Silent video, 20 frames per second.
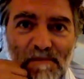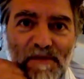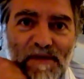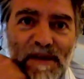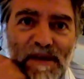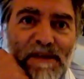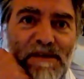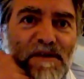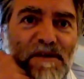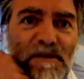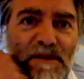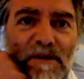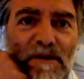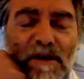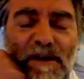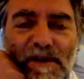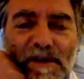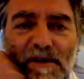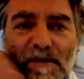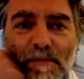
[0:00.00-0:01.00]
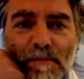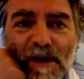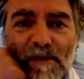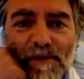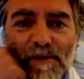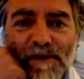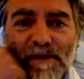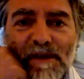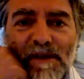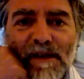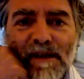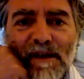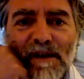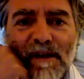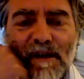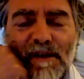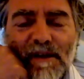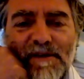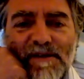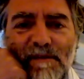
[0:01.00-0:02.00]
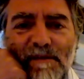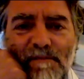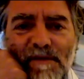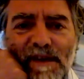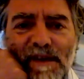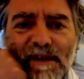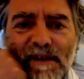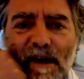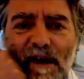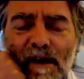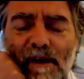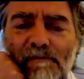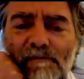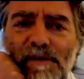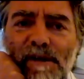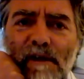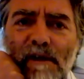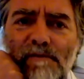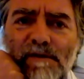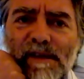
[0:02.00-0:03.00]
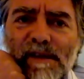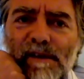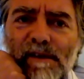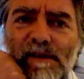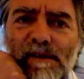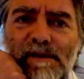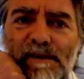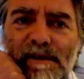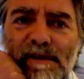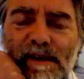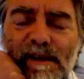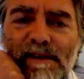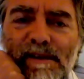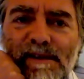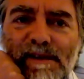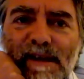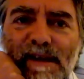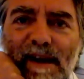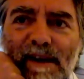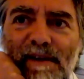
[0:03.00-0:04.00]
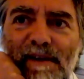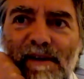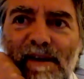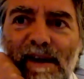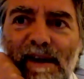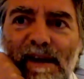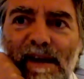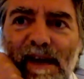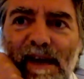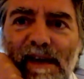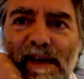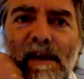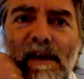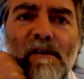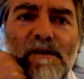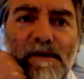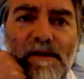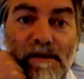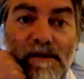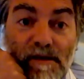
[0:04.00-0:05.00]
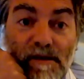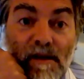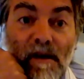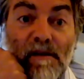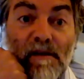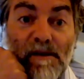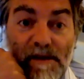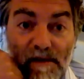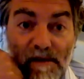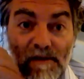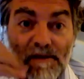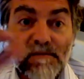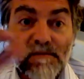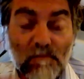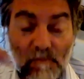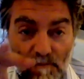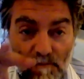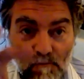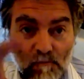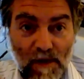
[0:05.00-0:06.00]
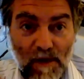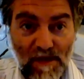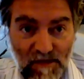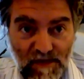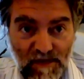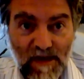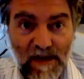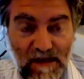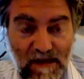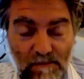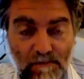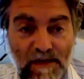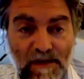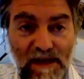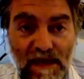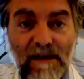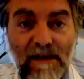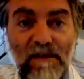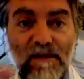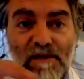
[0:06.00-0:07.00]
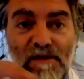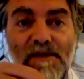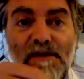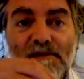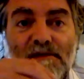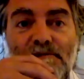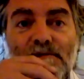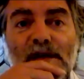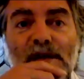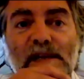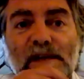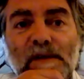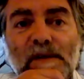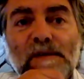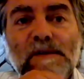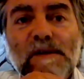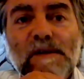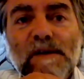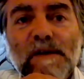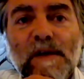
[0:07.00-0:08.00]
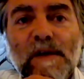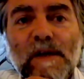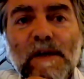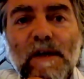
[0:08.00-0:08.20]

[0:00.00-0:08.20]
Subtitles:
things online at the moment. And something that I've noticed is that he has started, with this particular Sun-Venus,